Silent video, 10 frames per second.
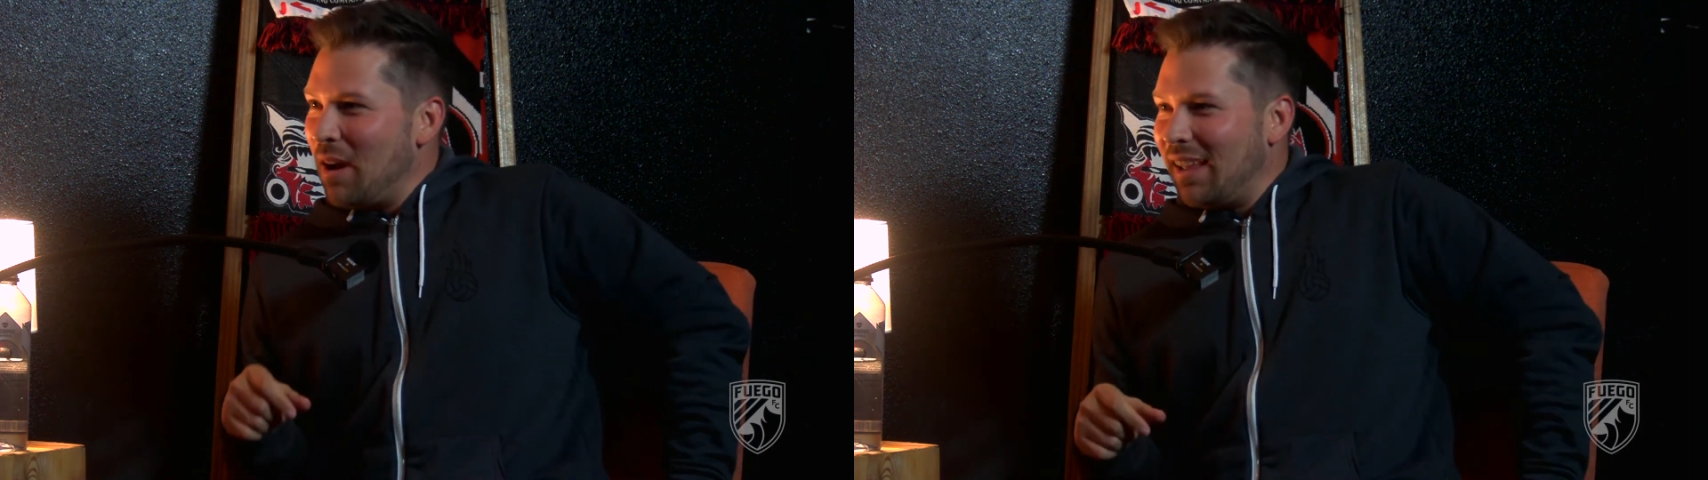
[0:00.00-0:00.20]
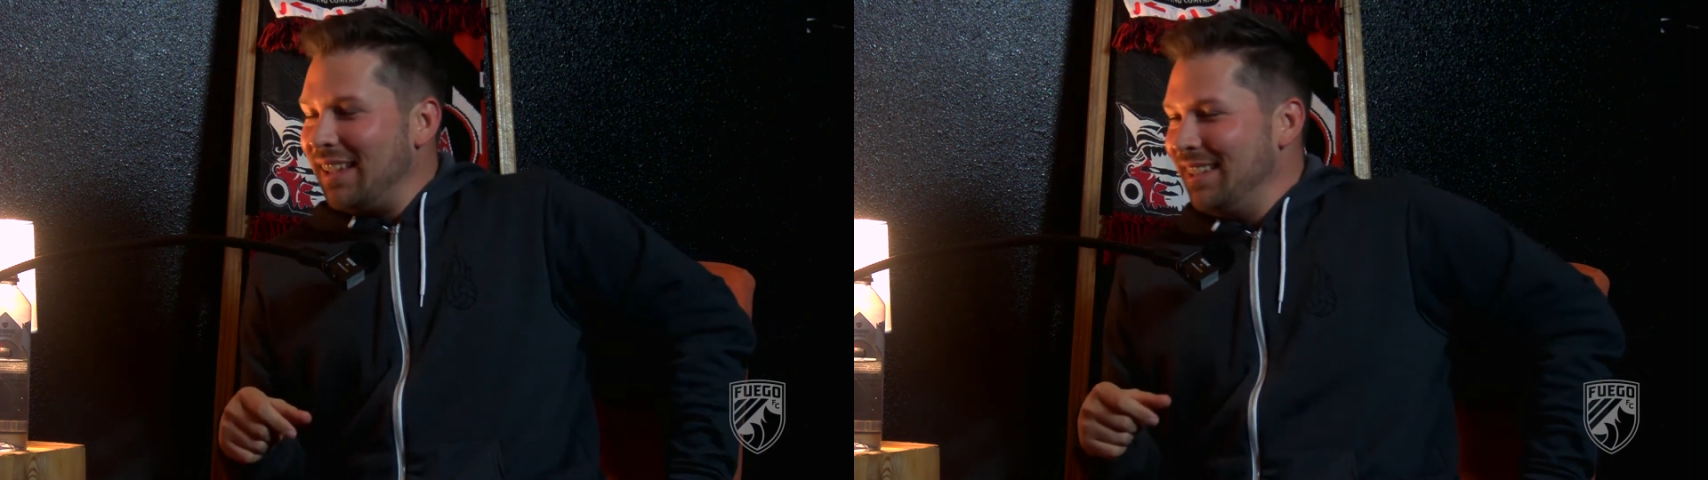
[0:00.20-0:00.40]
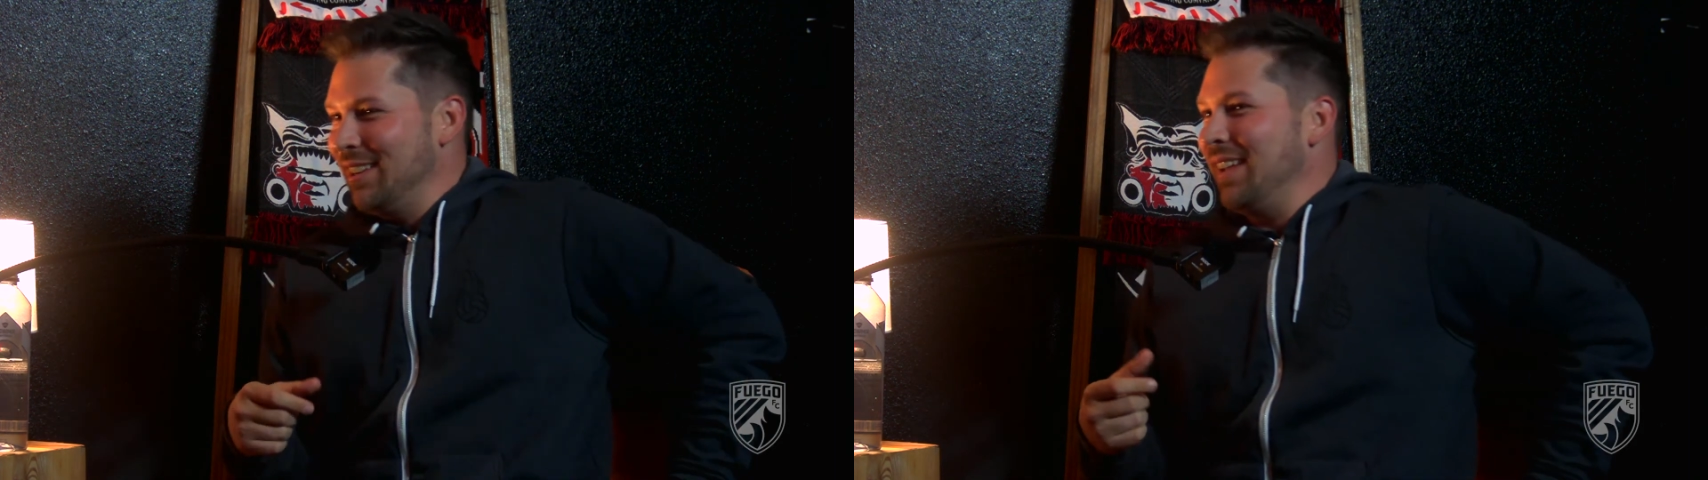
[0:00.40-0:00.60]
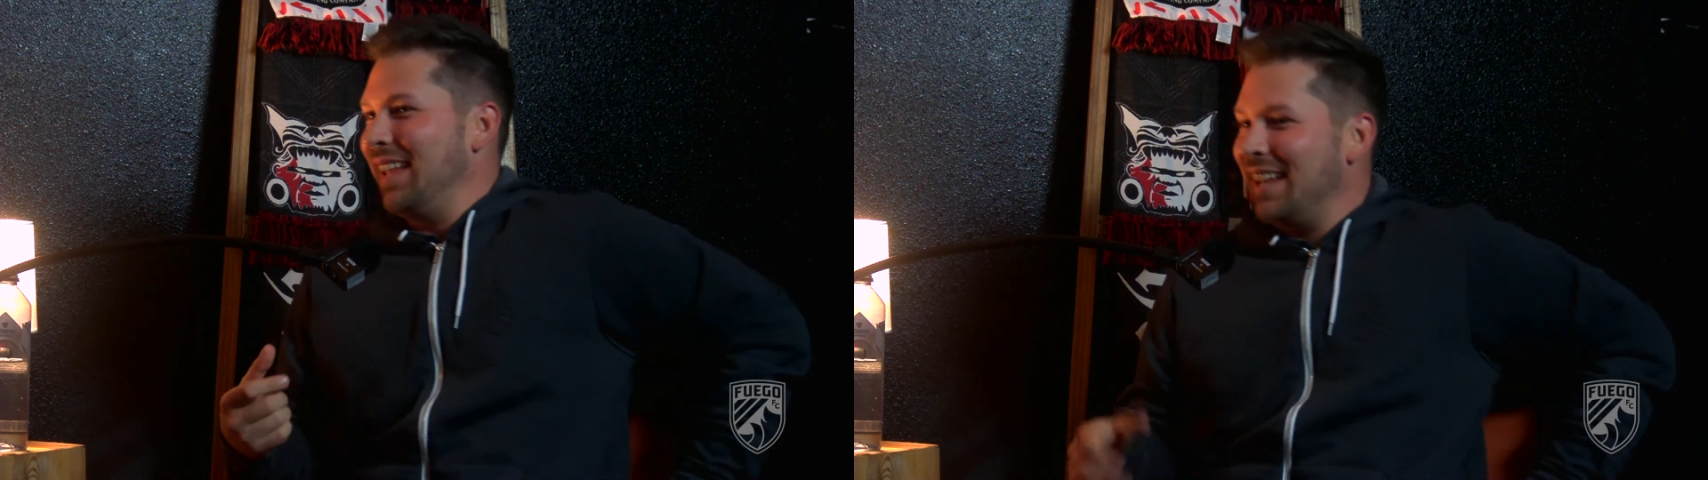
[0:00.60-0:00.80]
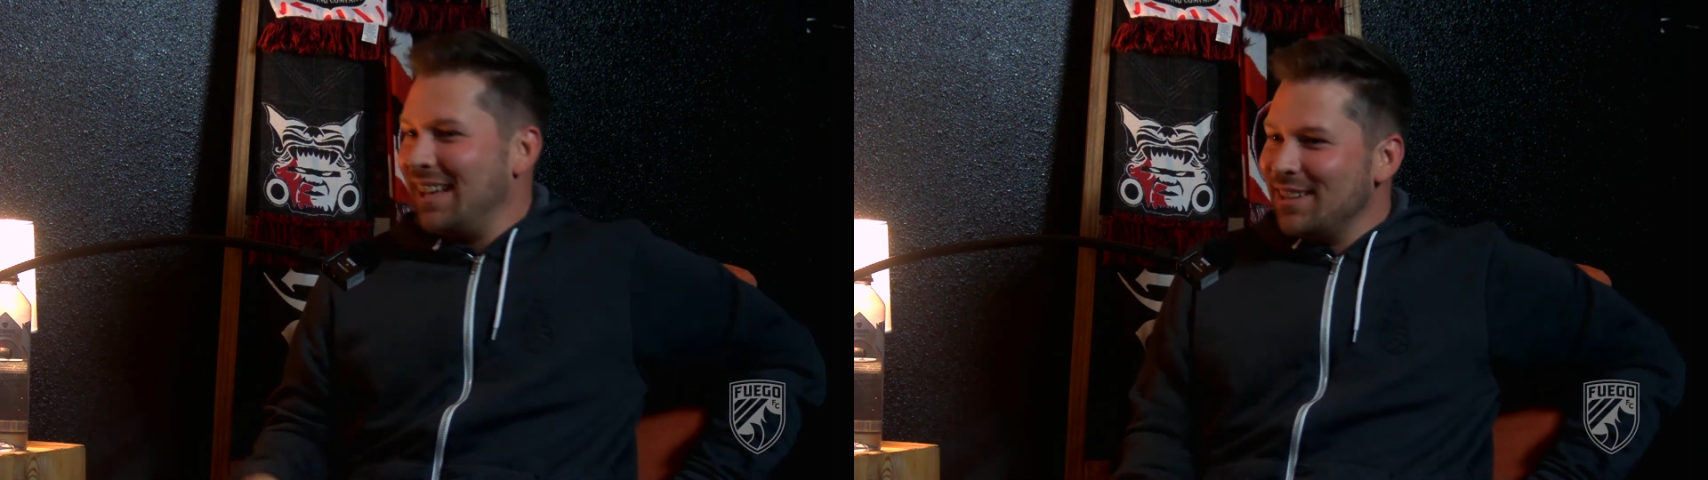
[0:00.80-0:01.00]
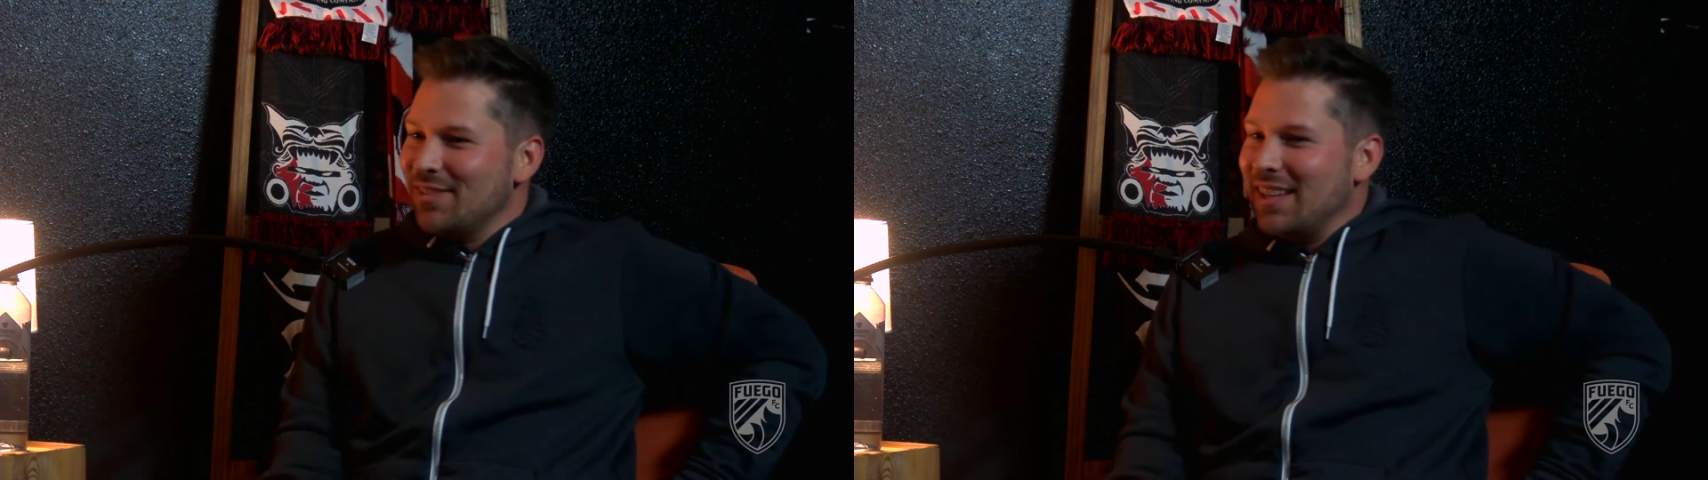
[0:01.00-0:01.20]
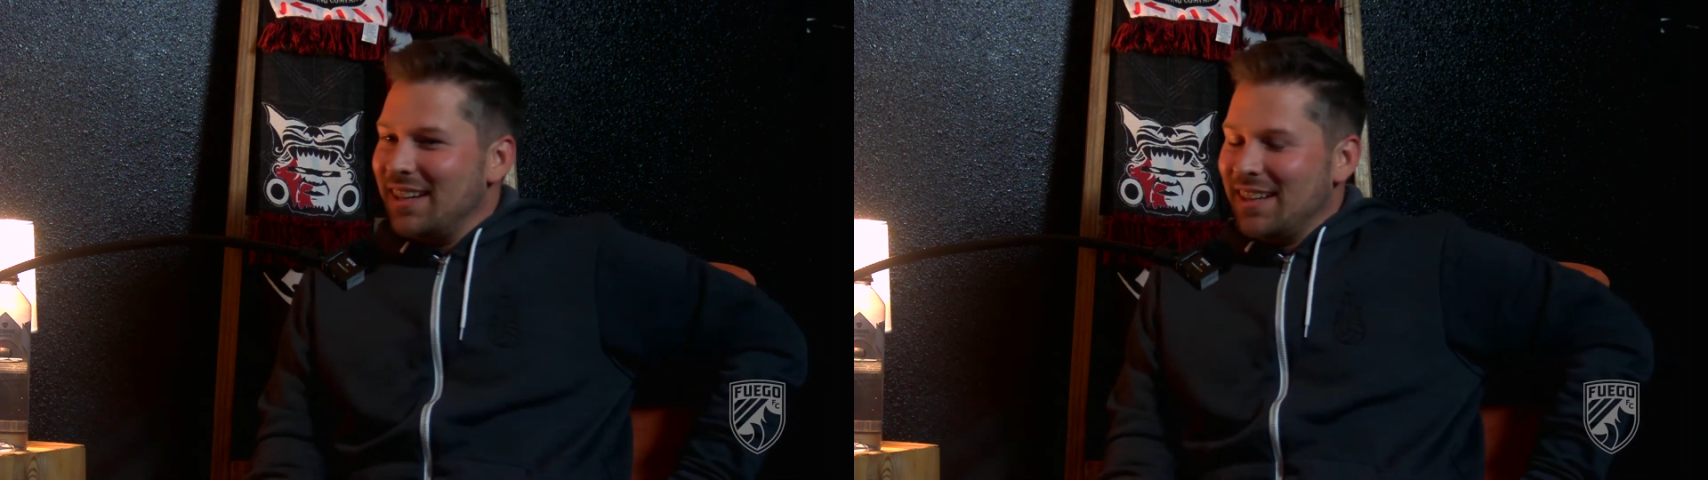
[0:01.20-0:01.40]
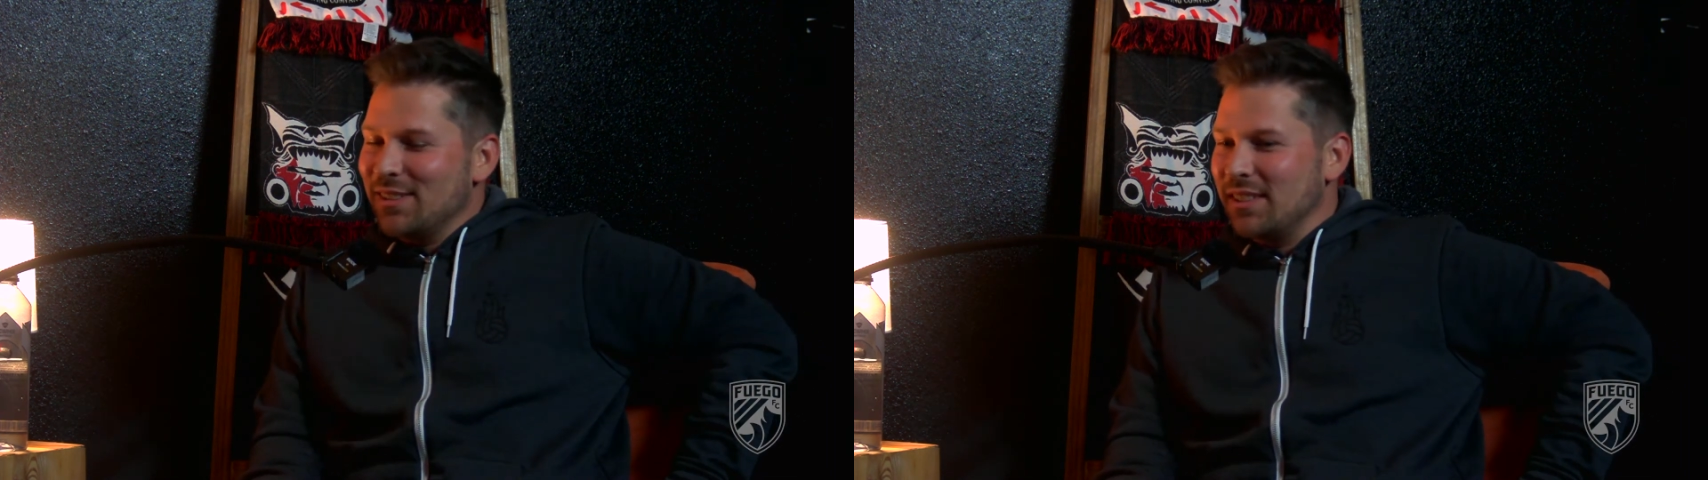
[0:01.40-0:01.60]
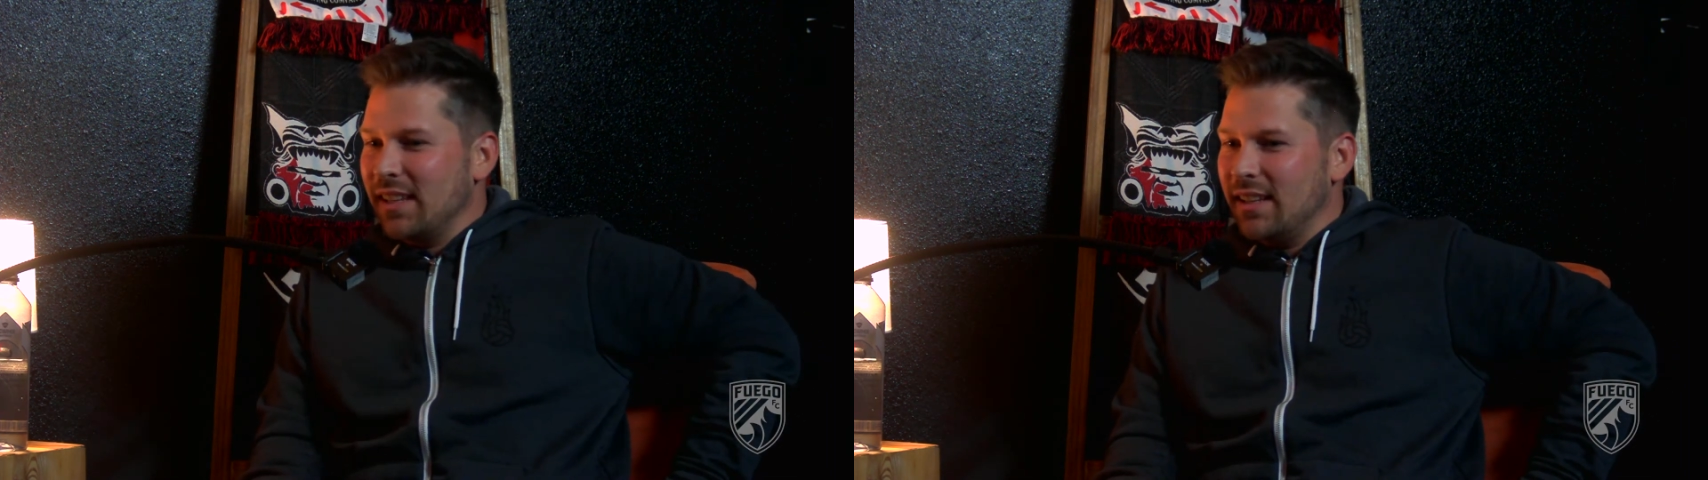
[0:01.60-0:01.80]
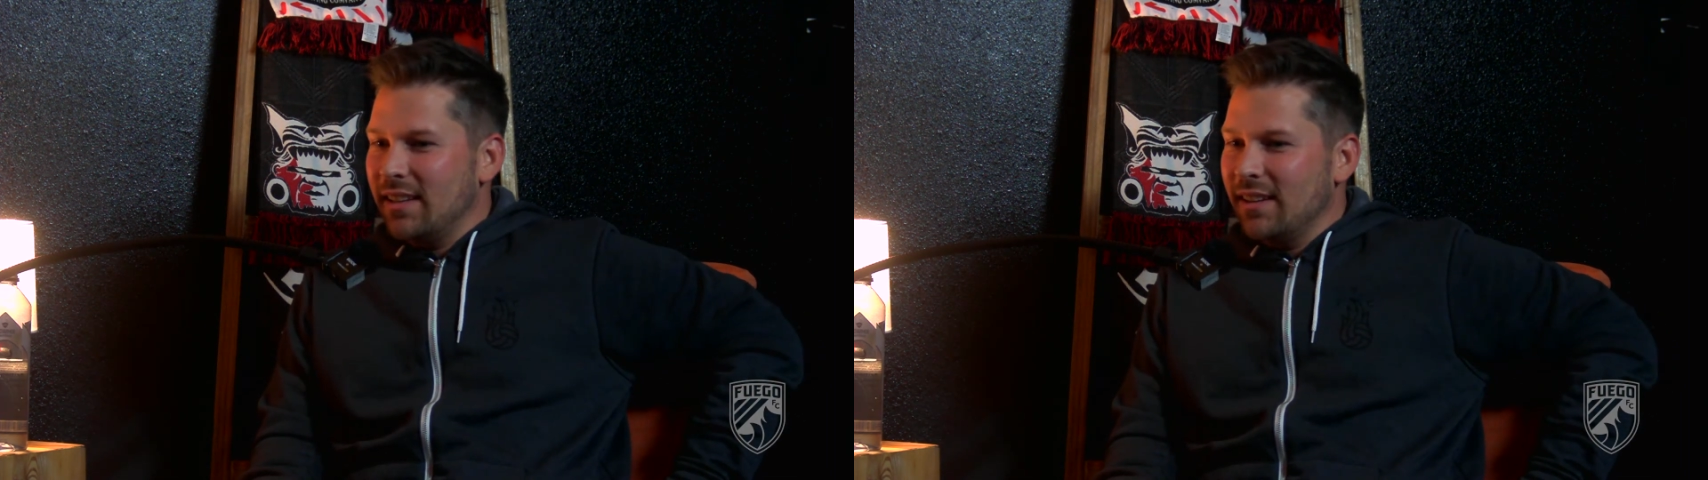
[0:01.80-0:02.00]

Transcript: hanging out over there, and I was like,